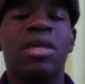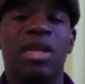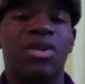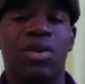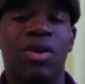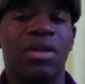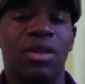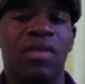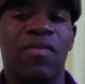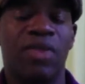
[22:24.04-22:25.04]
thing that you're going
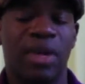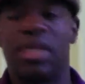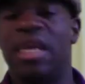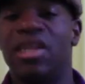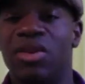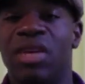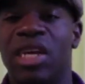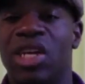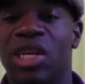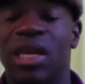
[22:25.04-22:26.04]
to look for is
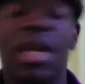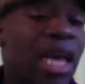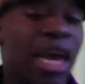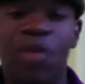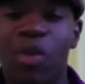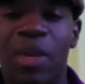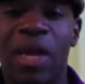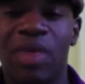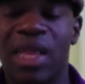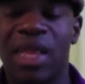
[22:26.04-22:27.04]
intonation, and we'll
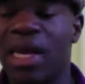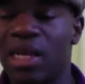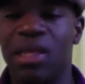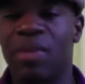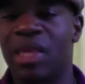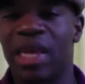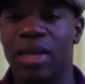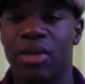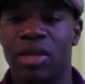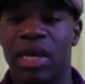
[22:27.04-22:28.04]
play with that in some of the
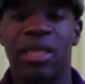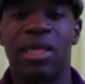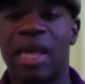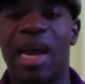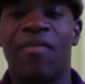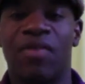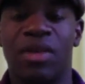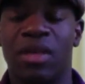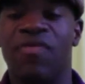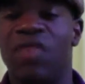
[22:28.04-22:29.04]
exercises after
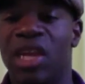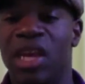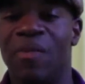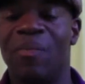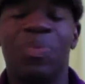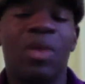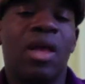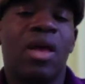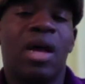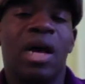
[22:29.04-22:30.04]
this video.
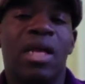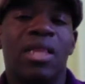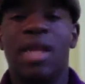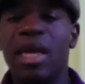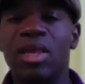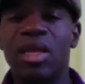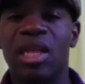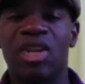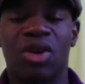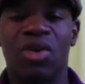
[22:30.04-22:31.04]
The next thing
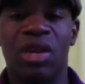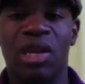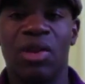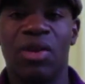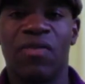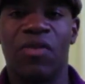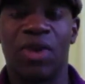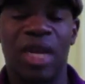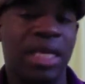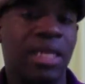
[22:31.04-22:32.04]
that you're going to look for
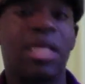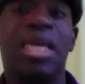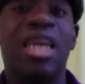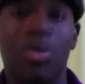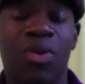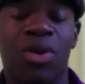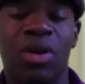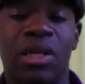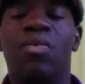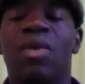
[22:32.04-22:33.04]
is
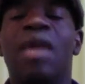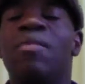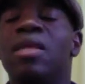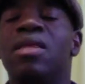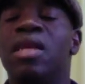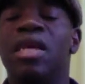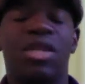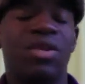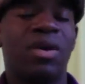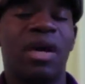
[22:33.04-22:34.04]
keywords. When I'm listening
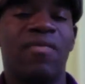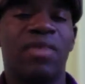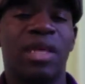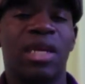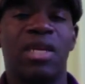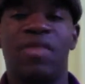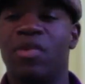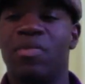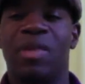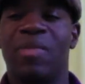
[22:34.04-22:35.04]
to a conversation
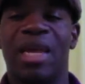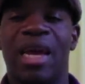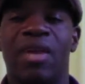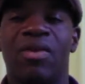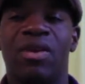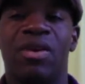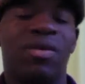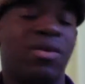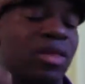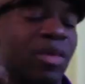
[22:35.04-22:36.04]
from somebody I don't know
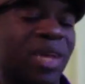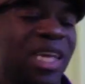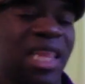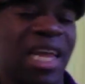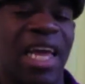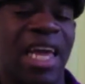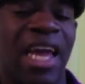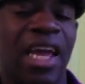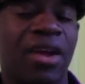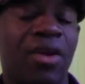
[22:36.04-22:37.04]
or somebody that I
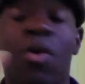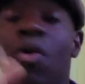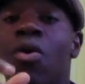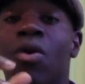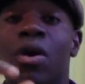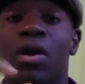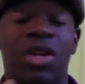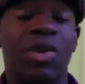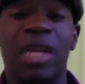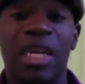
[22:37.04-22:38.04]
can't hear, or
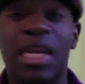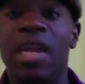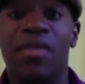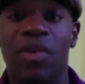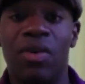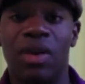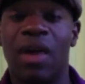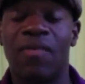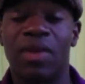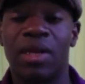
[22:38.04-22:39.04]
during a telephone
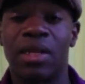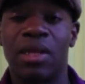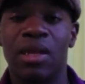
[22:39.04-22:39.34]
conference,